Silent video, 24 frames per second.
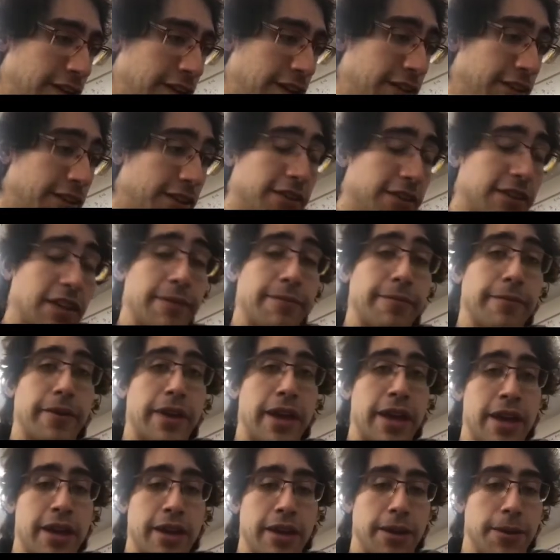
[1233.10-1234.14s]
it's type
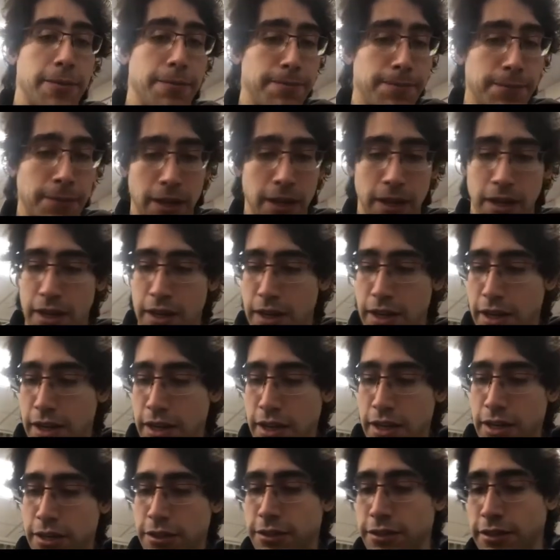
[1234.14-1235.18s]
A.
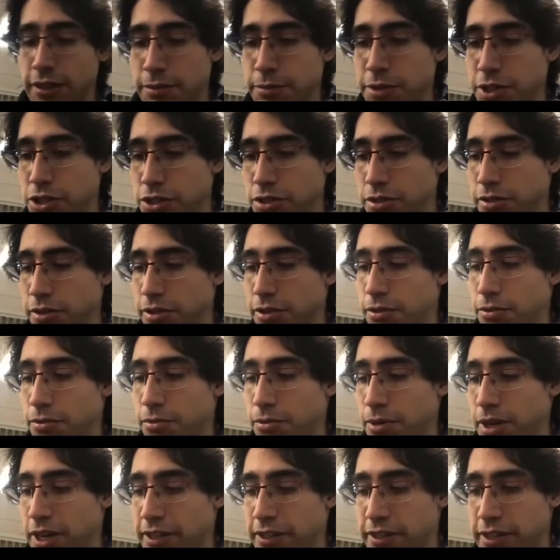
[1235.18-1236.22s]
So let me show you
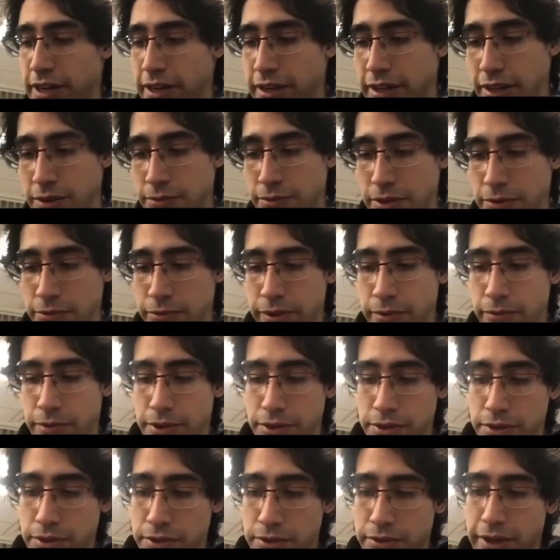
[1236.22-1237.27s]
exactly what we want to
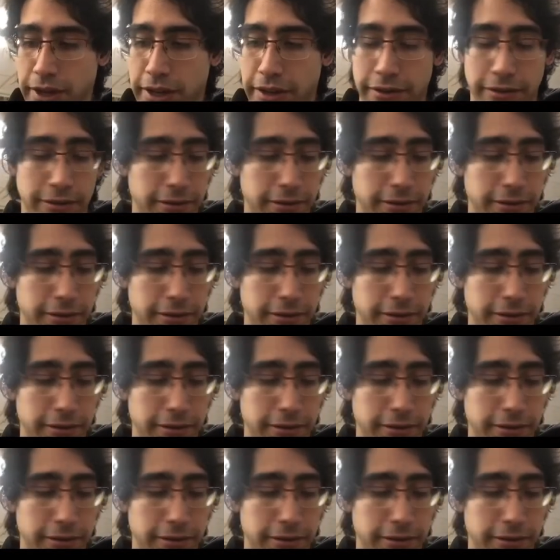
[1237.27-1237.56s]
do now.